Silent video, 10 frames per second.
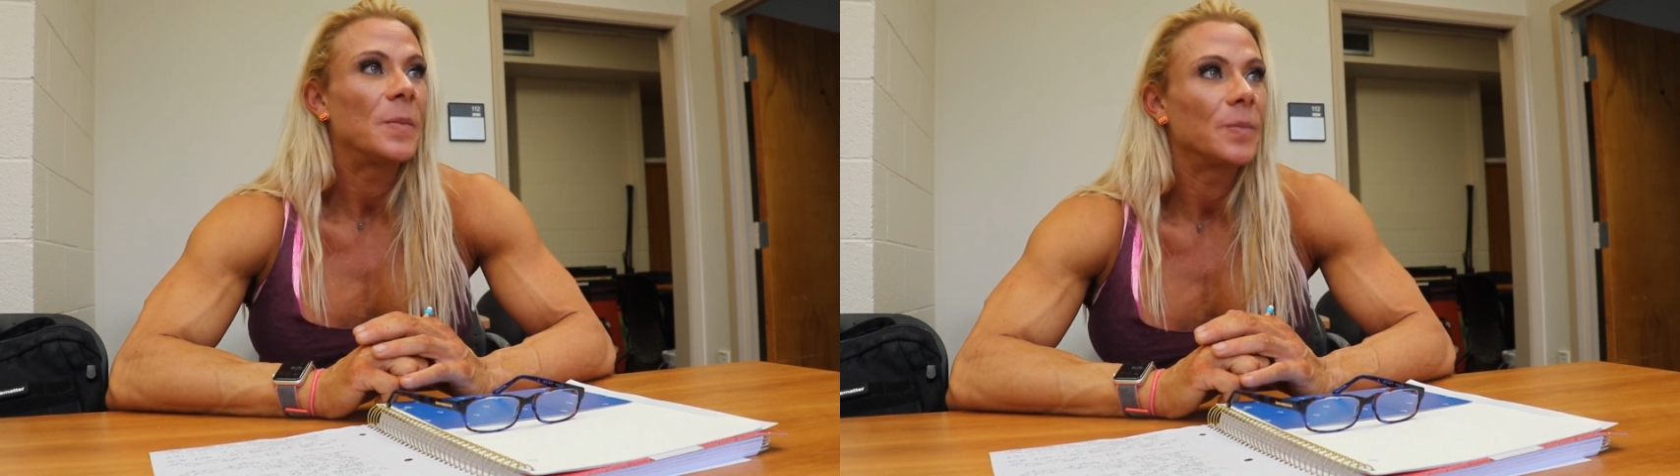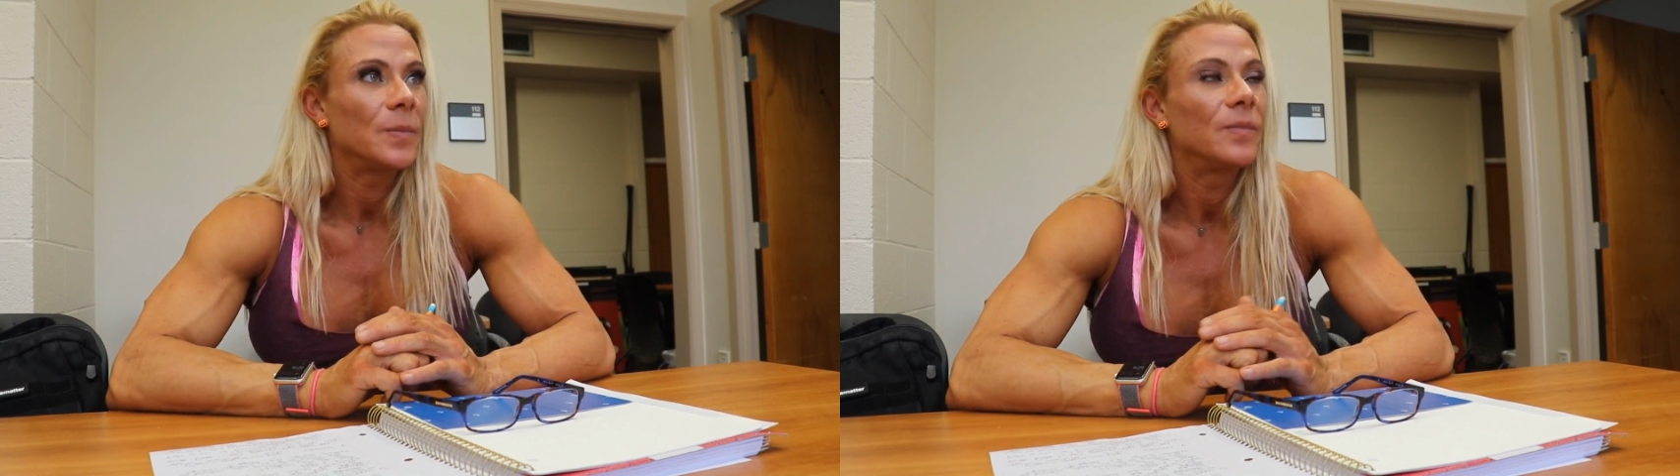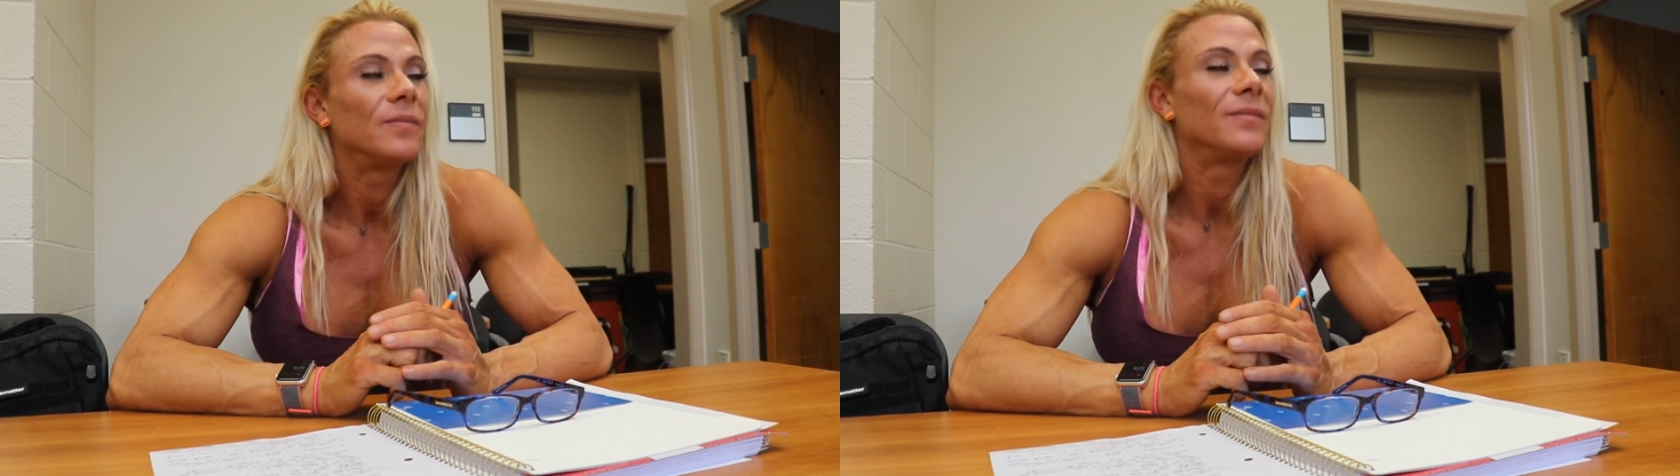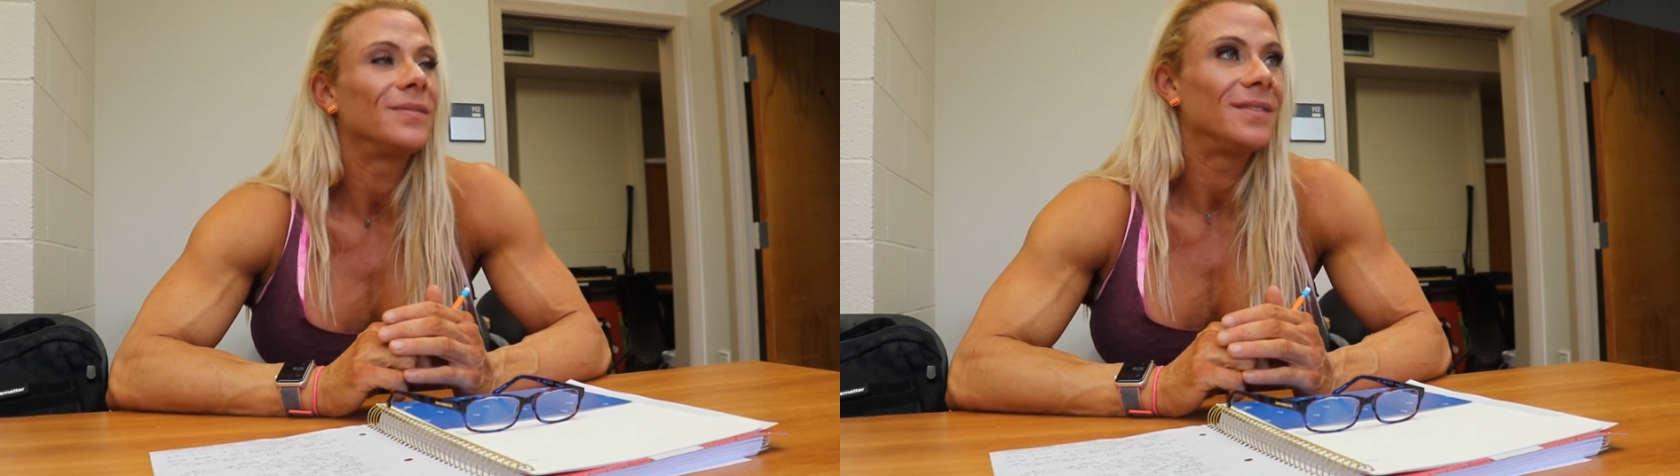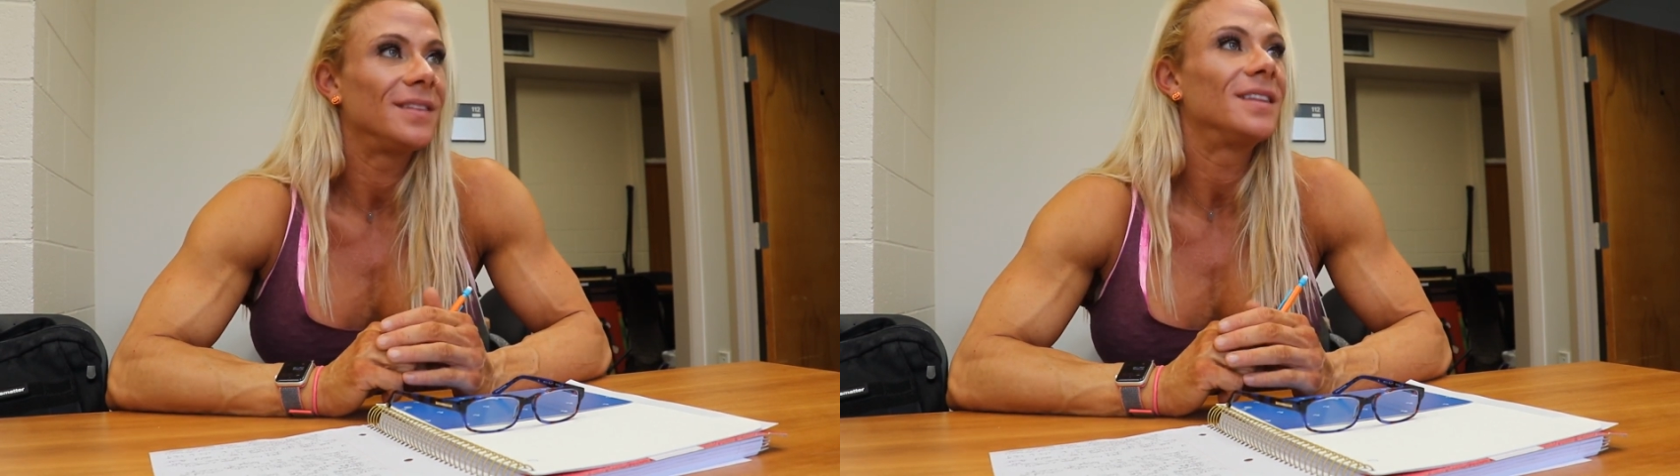big hot
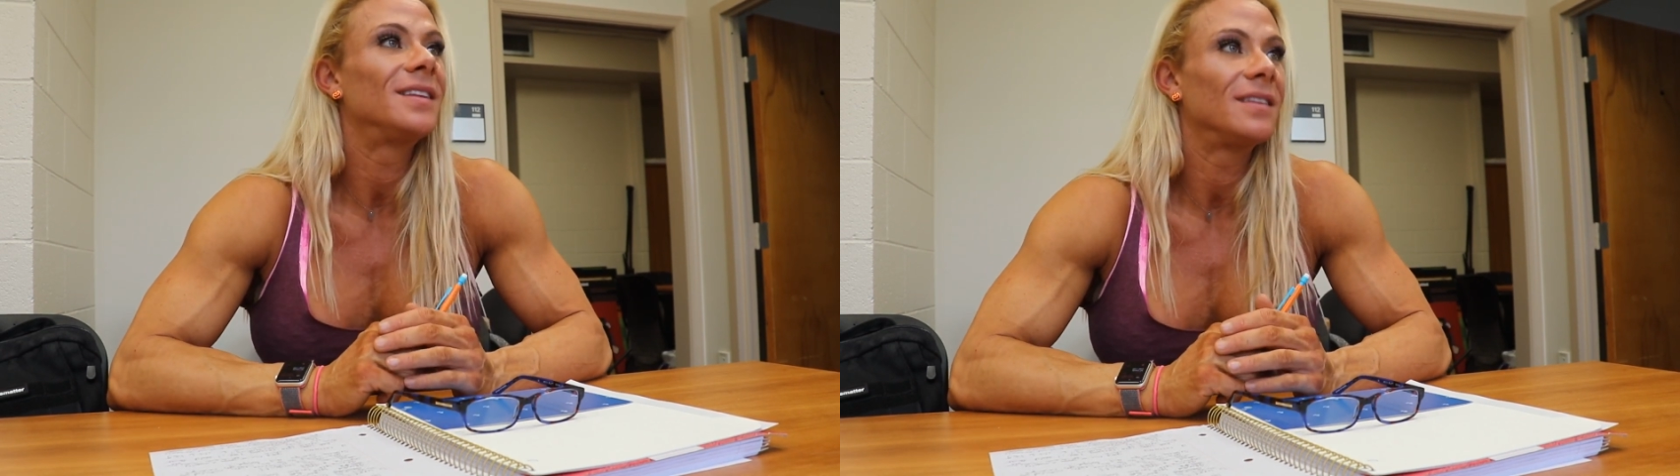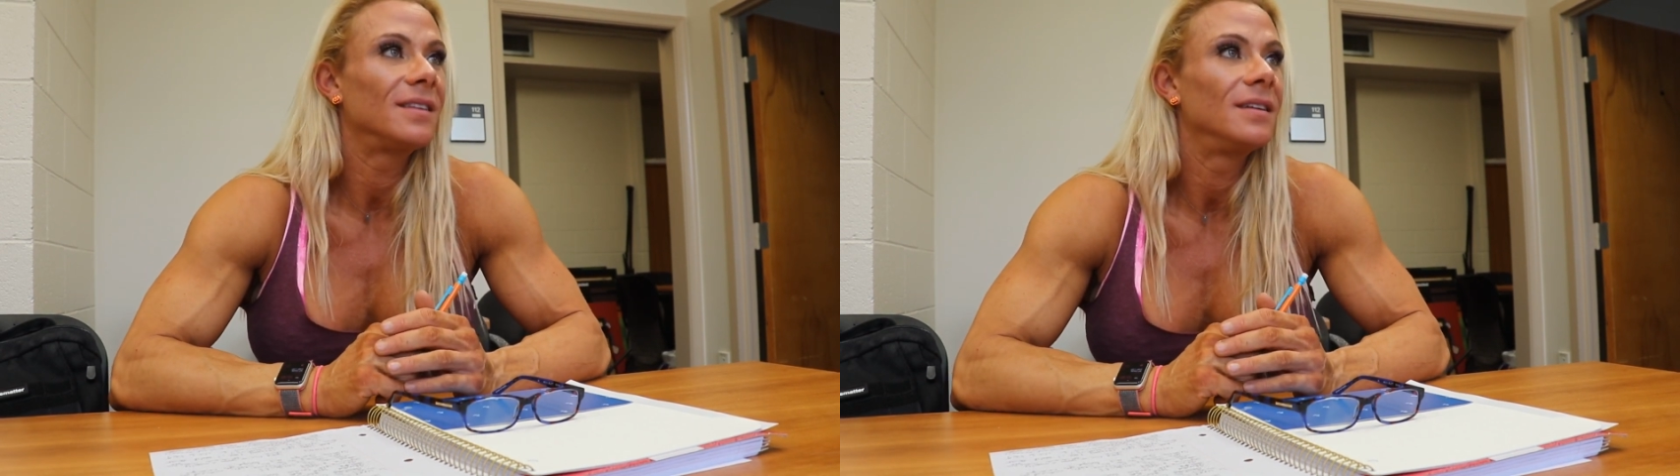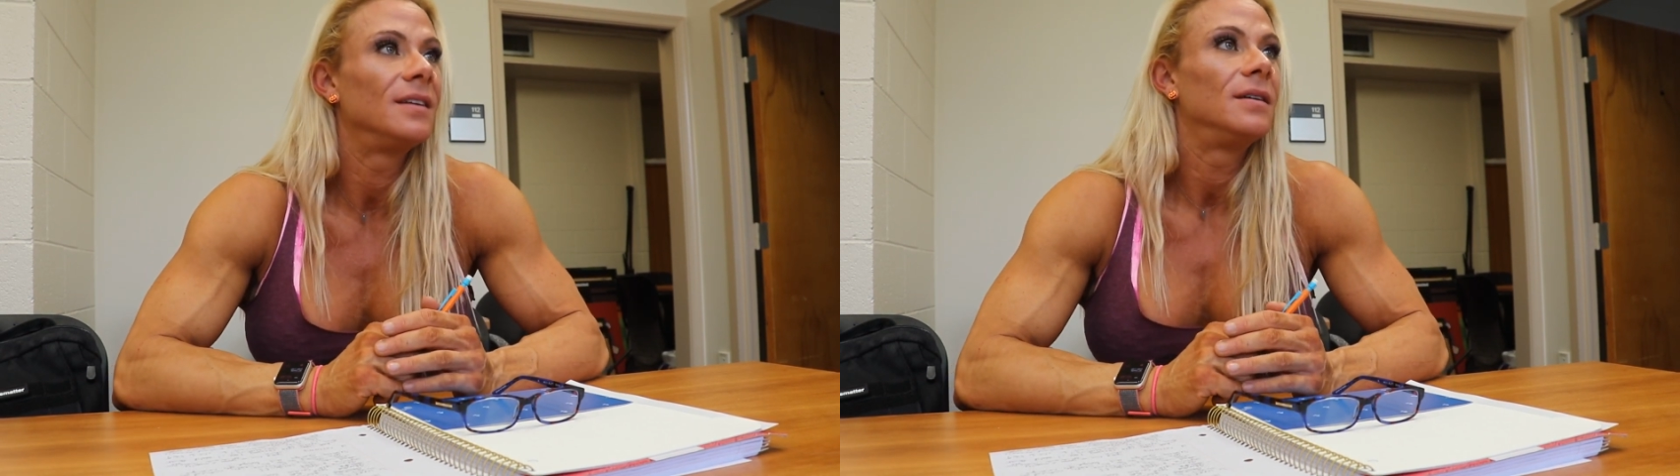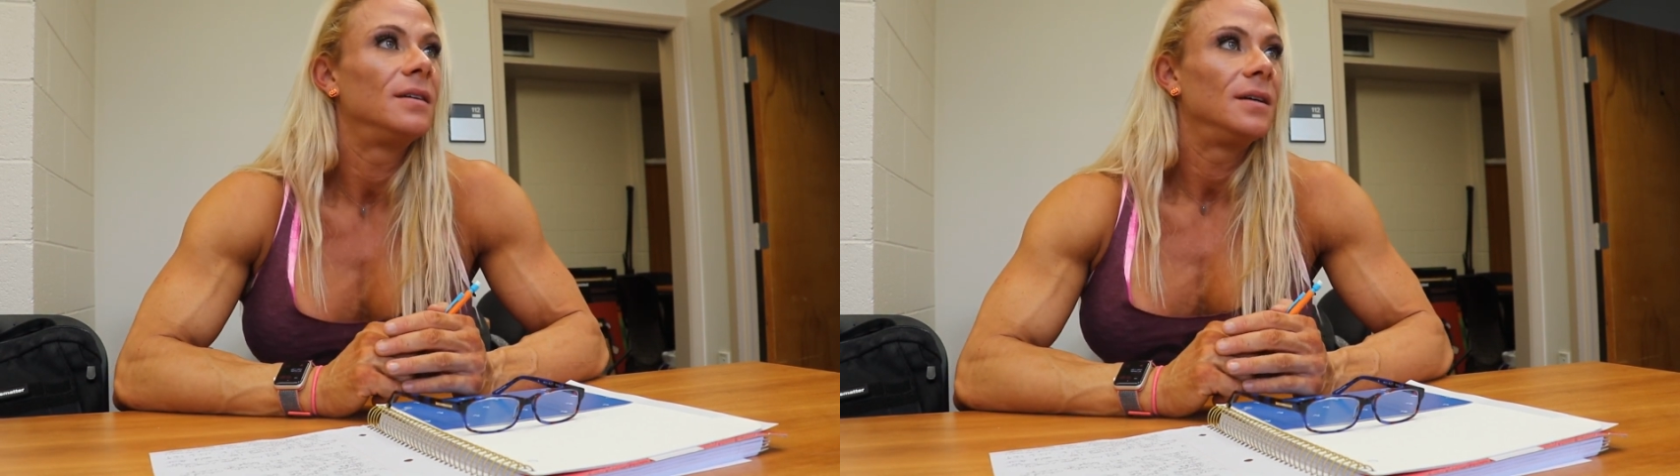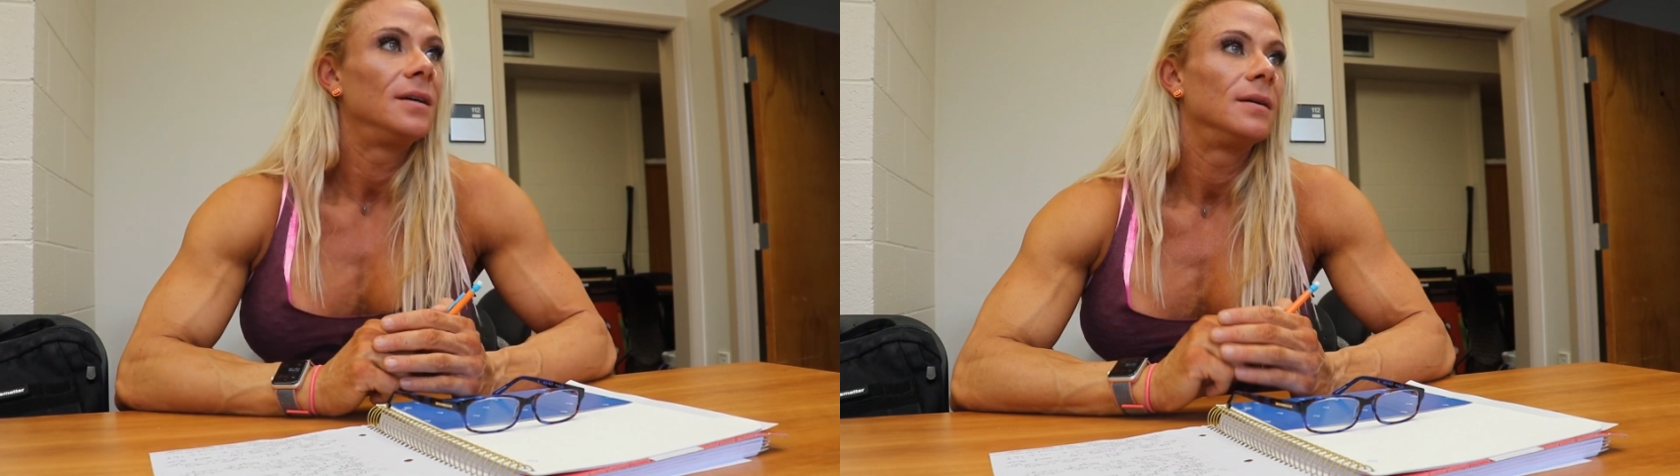topic now
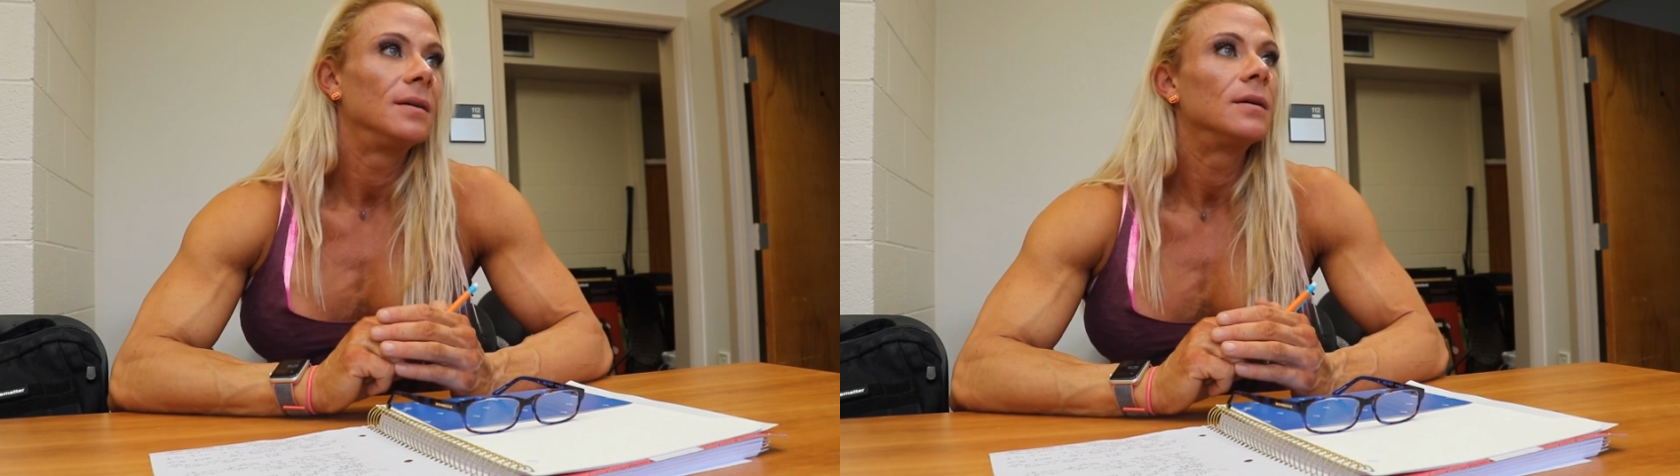of